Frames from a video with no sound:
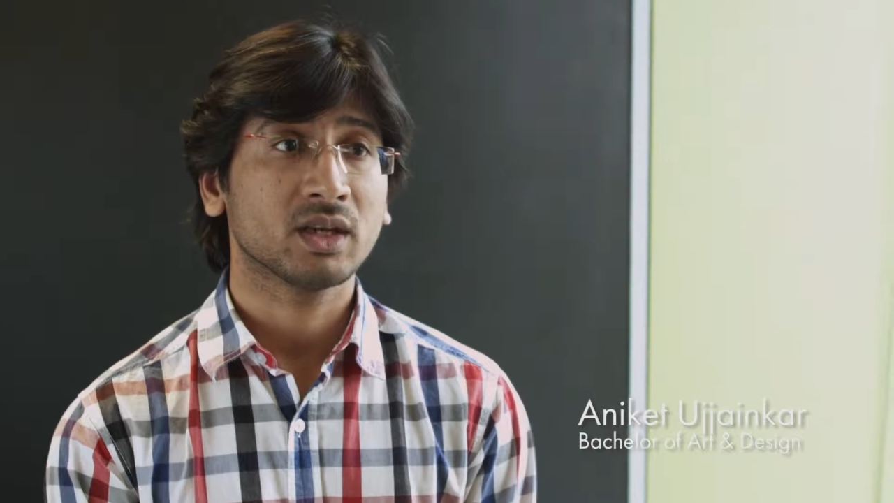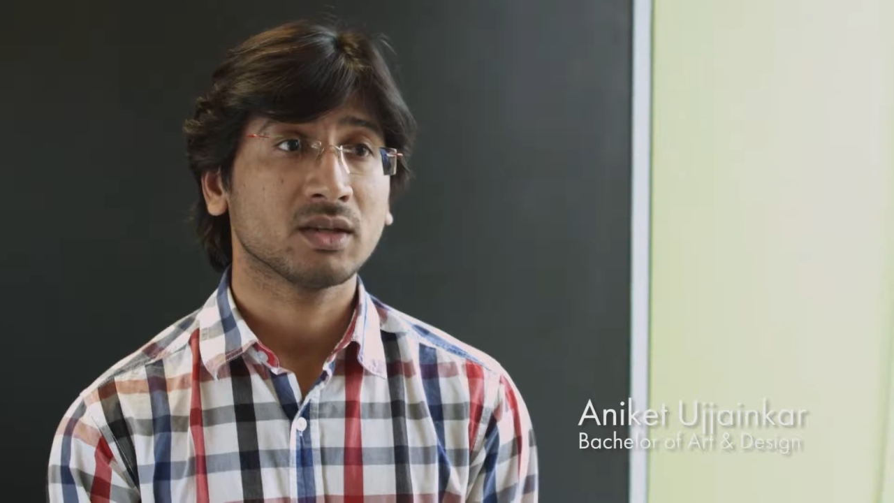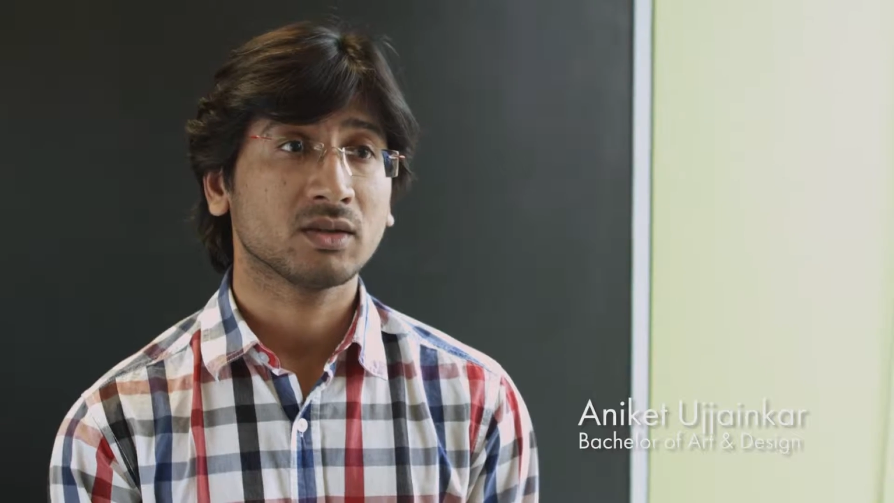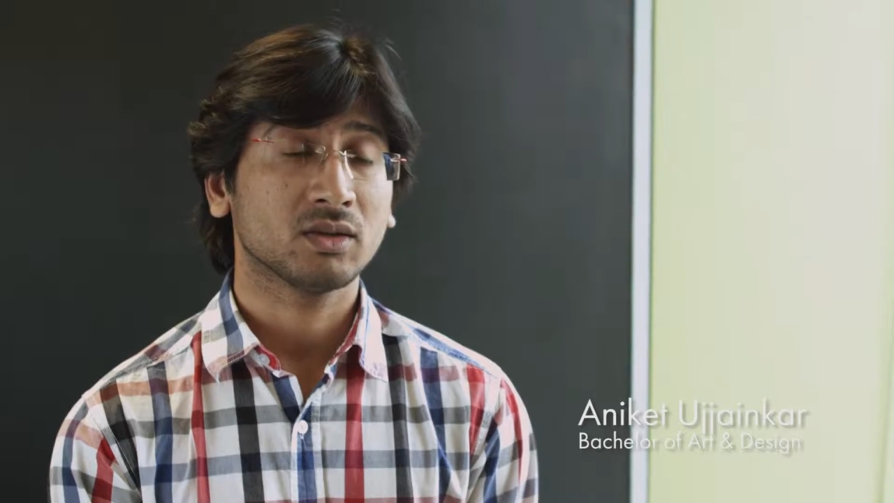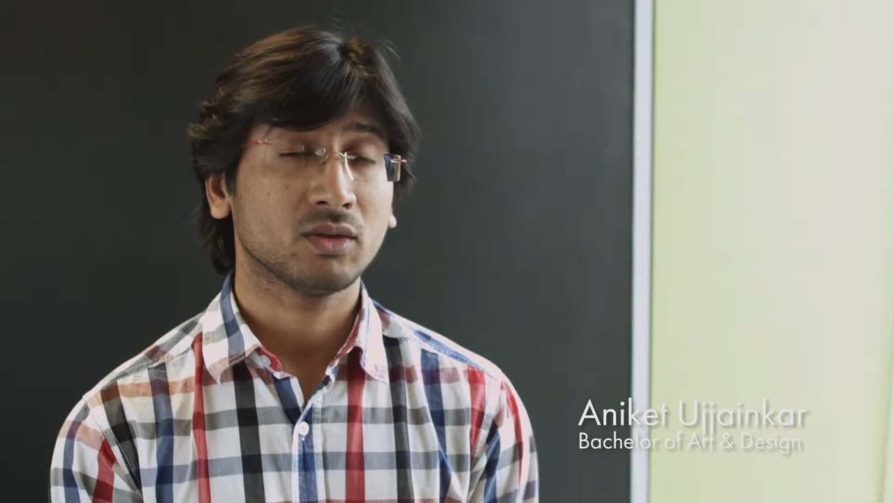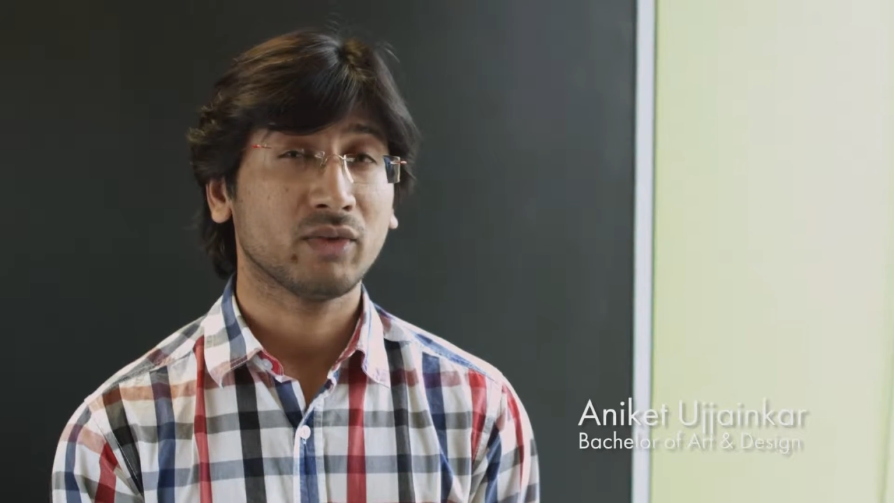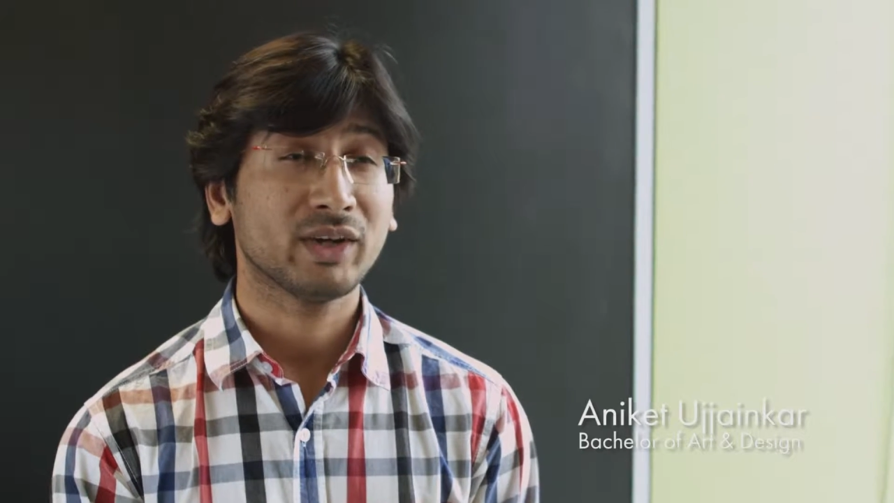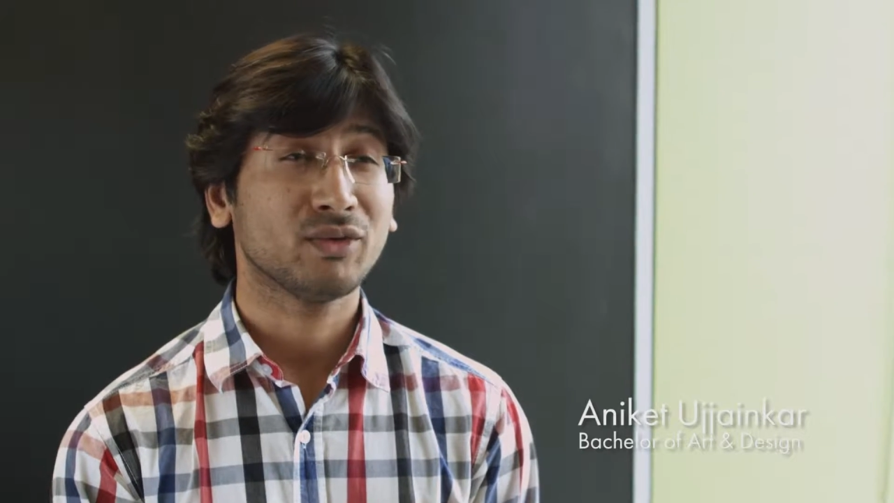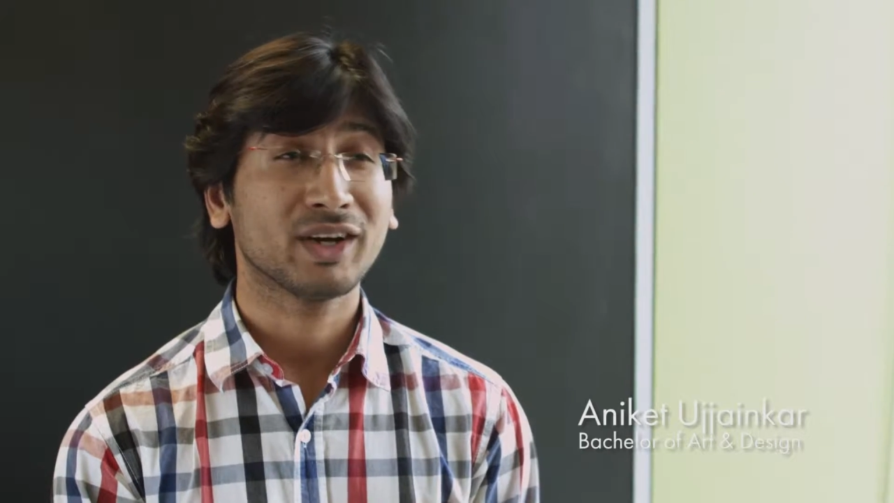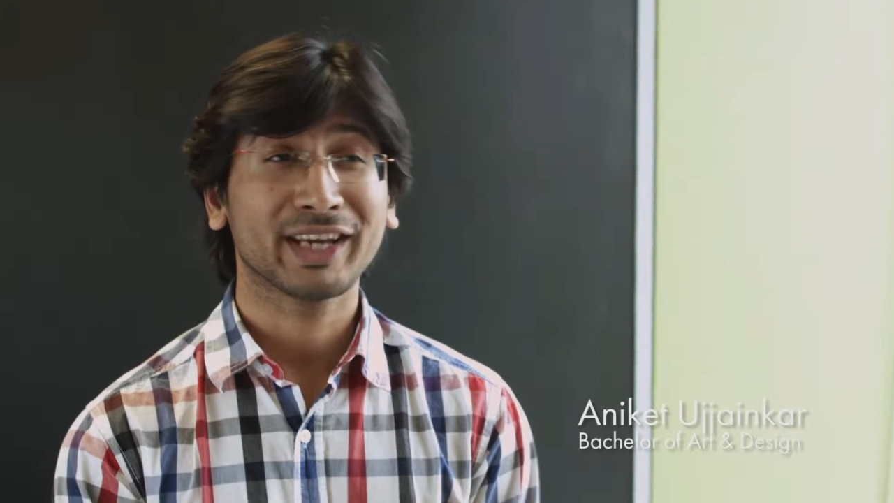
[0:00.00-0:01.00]
So while
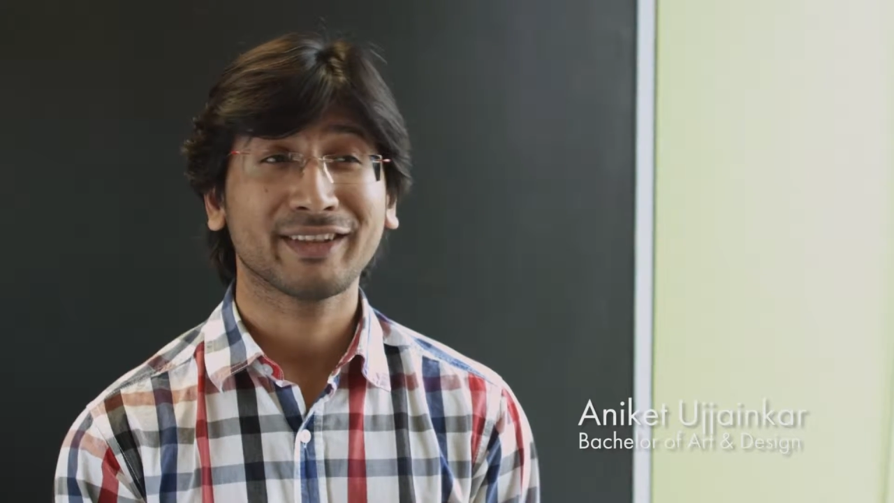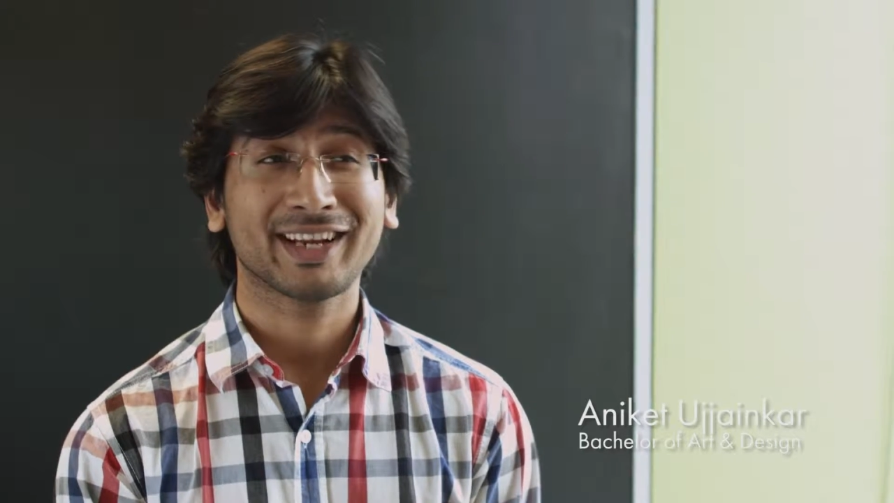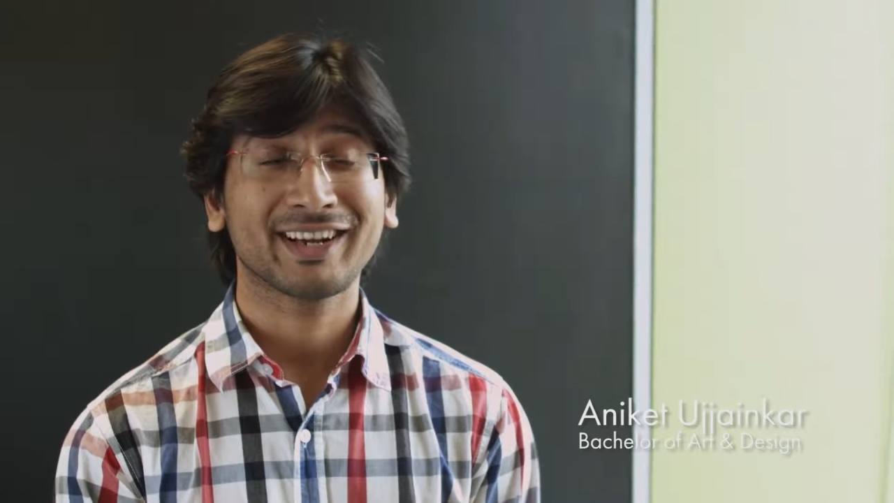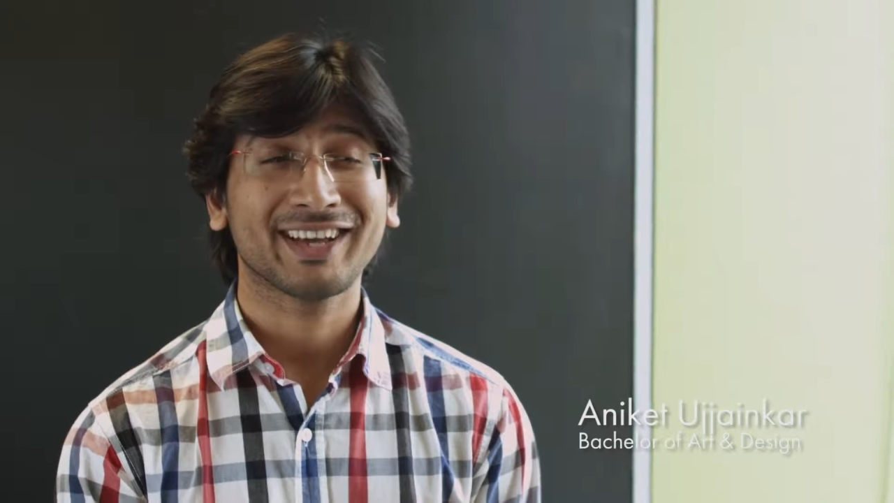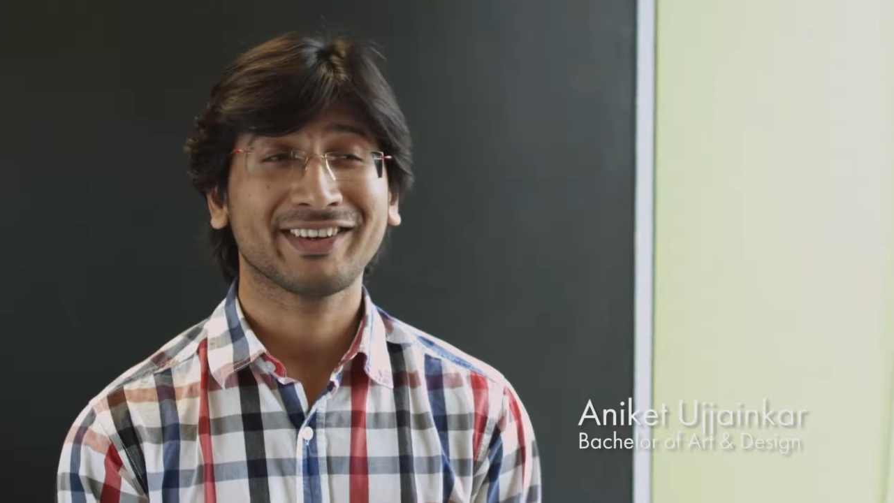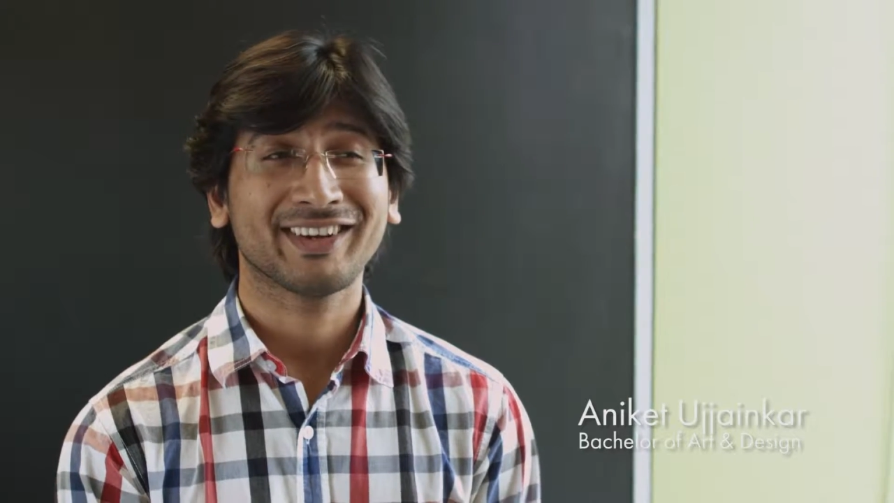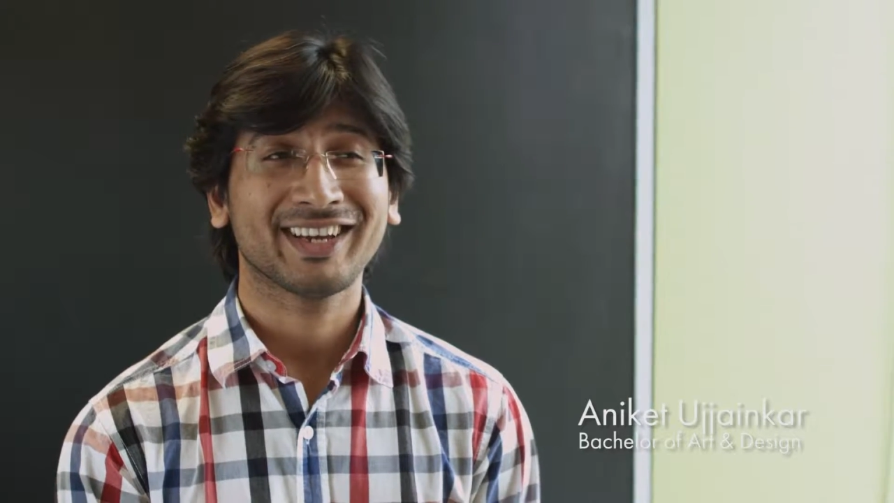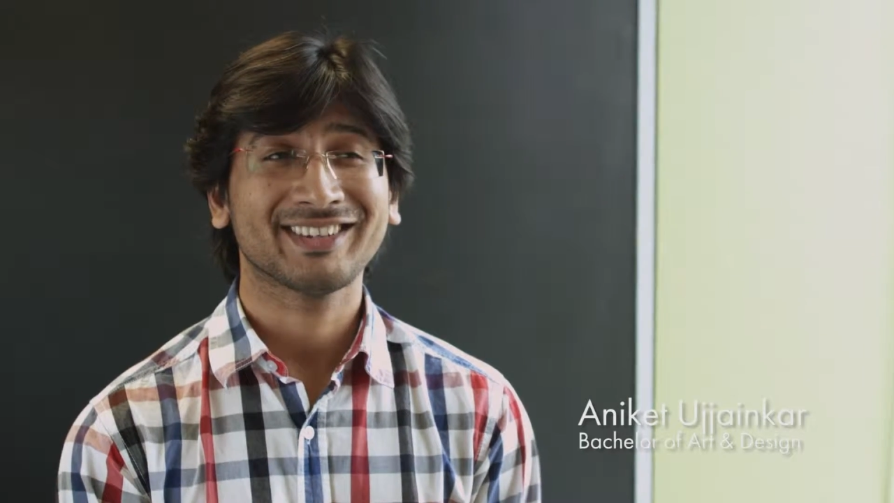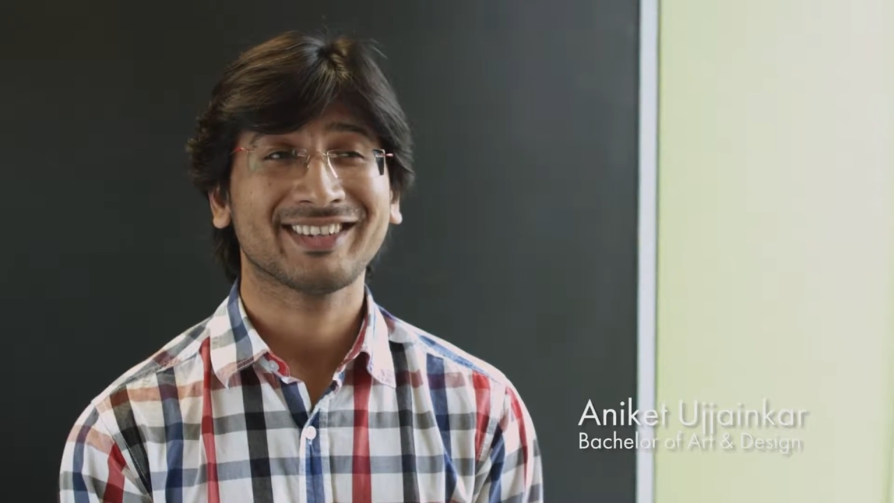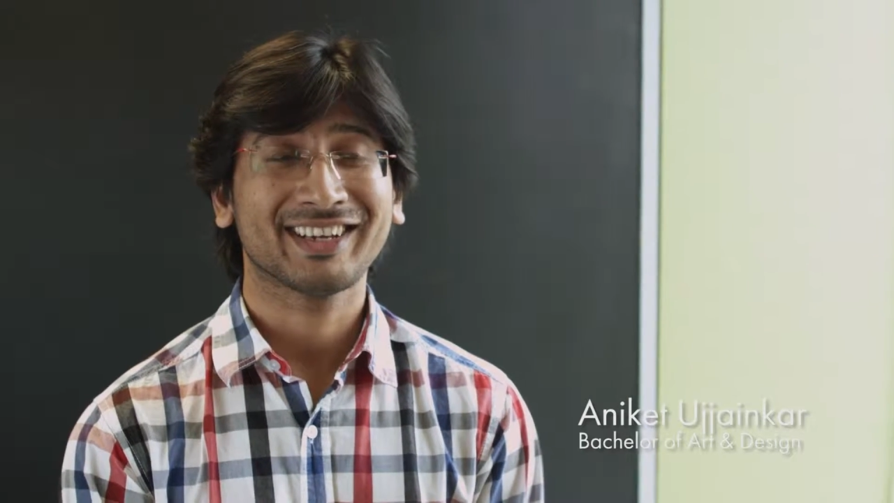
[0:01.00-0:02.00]
working that, I
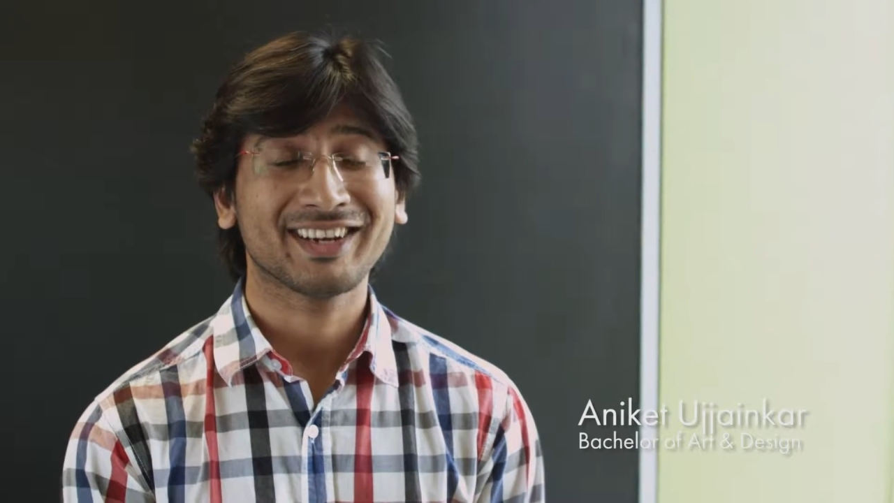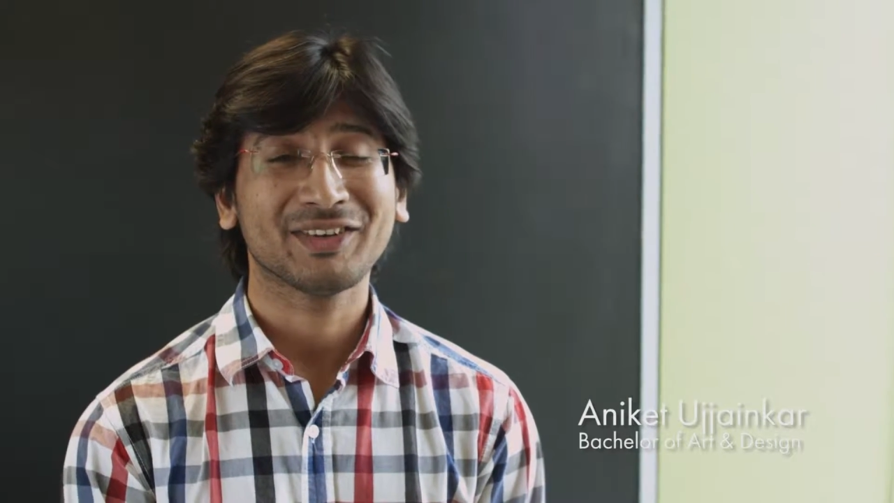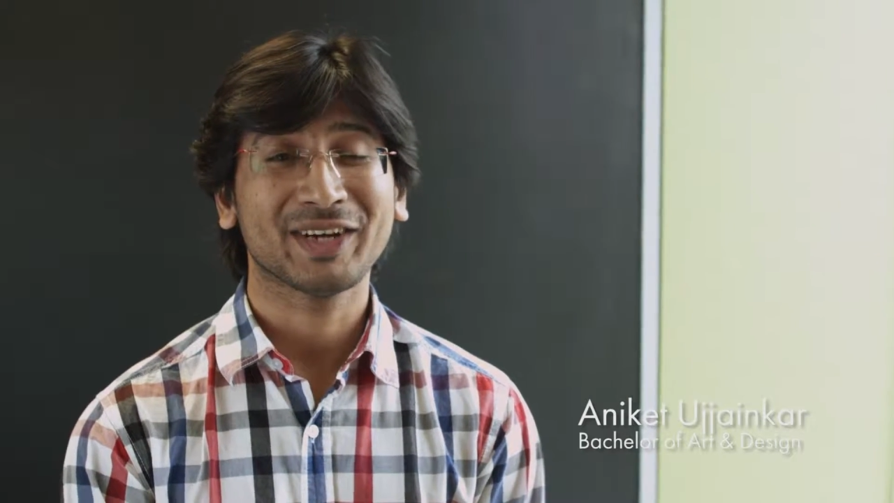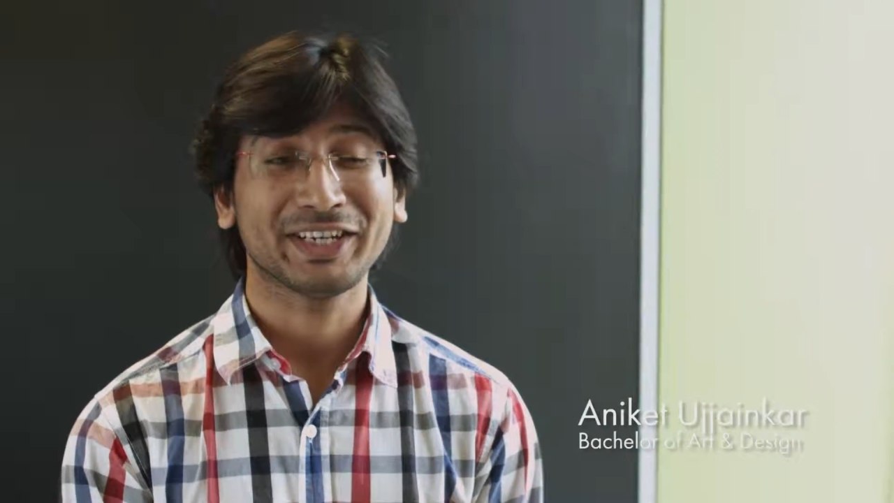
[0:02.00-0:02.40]
realized that, oh, I